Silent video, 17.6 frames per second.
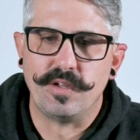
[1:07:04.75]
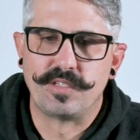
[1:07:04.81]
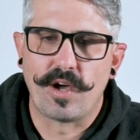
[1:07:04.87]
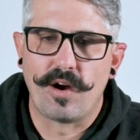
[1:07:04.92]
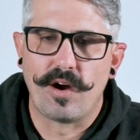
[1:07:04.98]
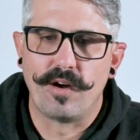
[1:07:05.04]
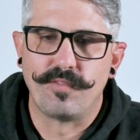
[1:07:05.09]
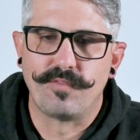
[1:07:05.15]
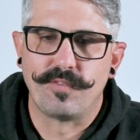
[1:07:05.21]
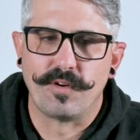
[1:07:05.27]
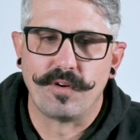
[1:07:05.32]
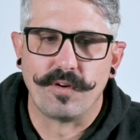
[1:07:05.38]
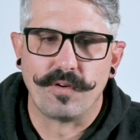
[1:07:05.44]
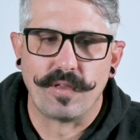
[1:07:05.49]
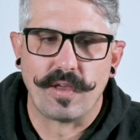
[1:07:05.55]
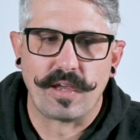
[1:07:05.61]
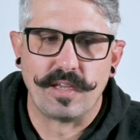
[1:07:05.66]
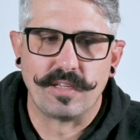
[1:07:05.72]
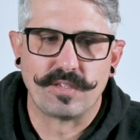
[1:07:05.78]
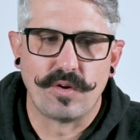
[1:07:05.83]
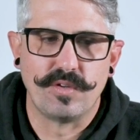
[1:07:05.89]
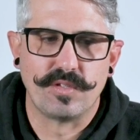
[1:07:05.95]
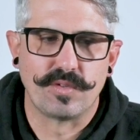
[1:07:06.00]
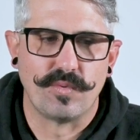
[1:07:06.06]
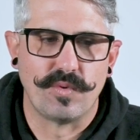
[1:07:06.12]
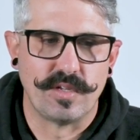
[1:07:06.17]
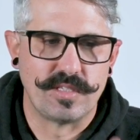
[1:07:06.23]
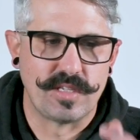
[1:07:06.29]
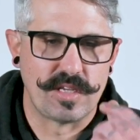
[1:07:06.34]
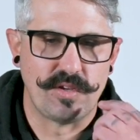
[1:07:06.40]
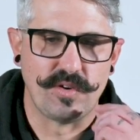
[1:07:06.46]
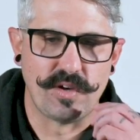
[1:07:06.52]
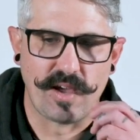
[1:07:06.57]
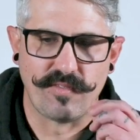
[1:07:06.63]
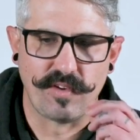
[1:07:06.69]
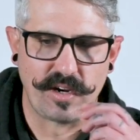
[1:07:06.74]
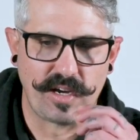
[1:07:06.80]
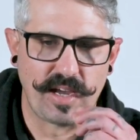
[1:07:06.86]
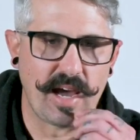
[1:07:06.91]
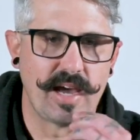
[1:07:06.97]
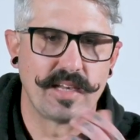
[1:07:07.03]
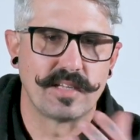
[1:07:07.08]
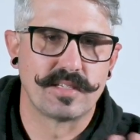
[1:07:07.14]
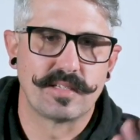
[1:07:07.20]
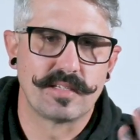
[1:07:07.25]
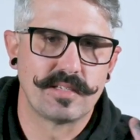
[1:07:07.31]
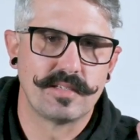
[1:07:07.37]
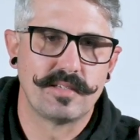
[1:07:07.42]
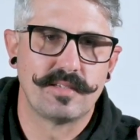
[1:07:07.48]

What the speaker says: it's hard for, like, it's always the ones that you never guess